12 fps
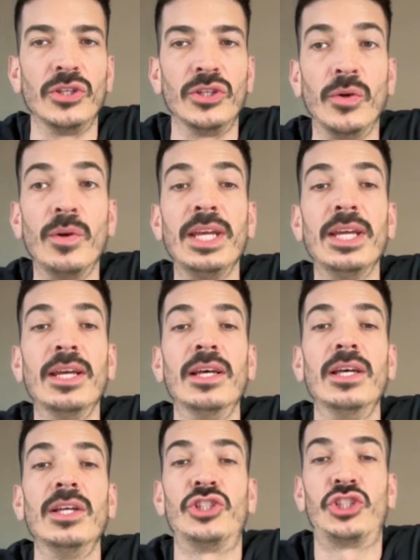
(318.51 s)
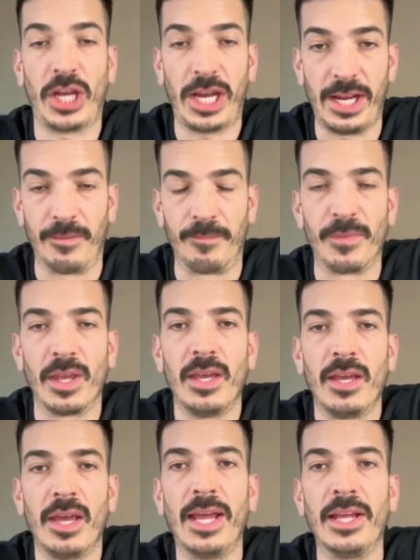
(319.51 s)
Unichain
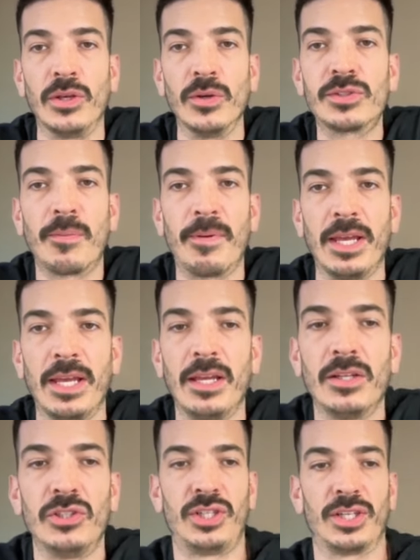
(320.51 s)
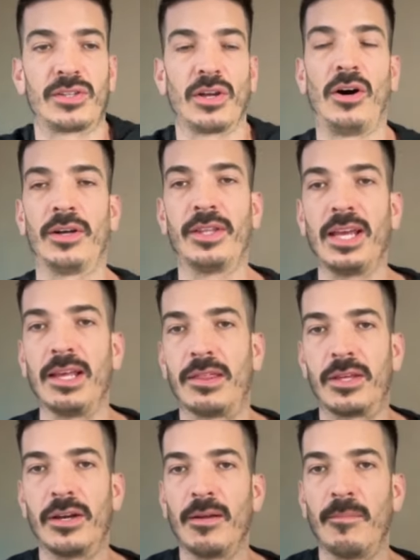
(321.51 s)
it used to be just on the
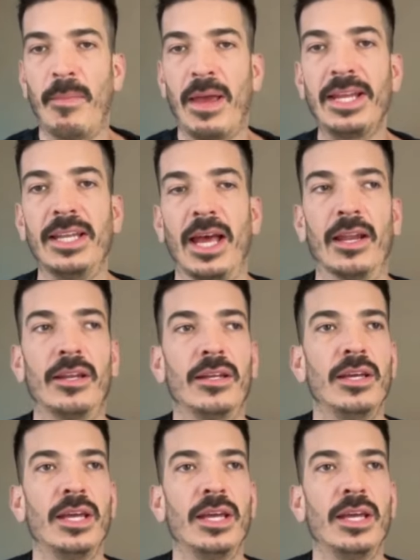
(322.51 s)
Ethereum mainnet,